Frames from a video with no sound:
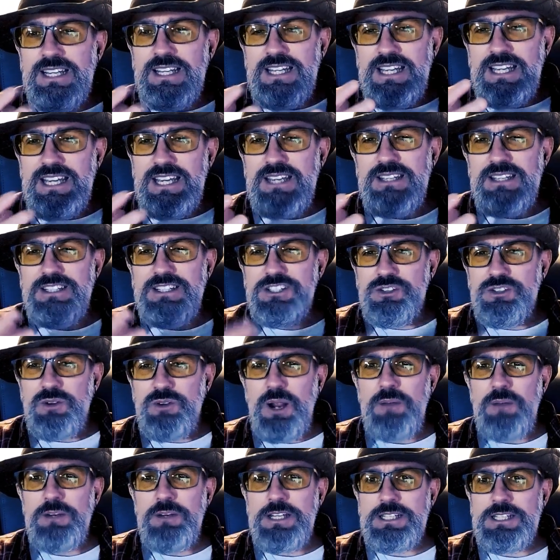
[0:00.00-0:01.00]
he
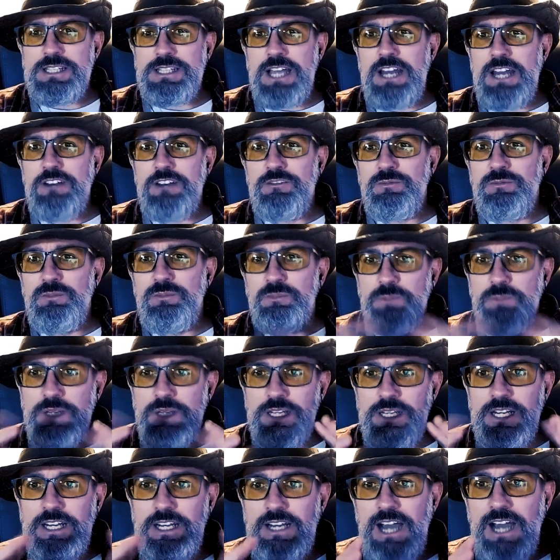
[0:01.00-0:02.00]
described it as kind of
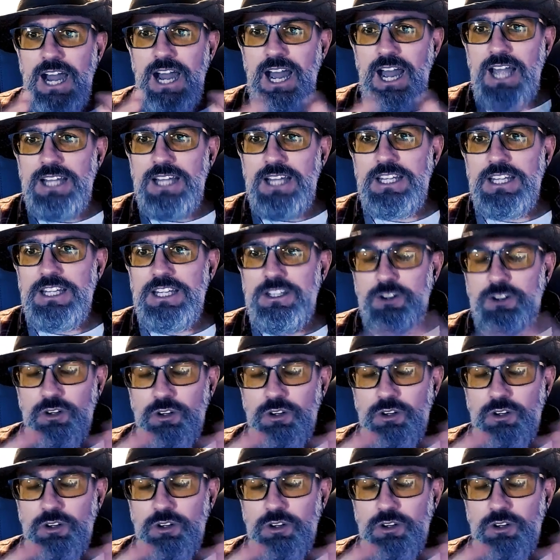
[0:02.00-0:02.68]
being an island,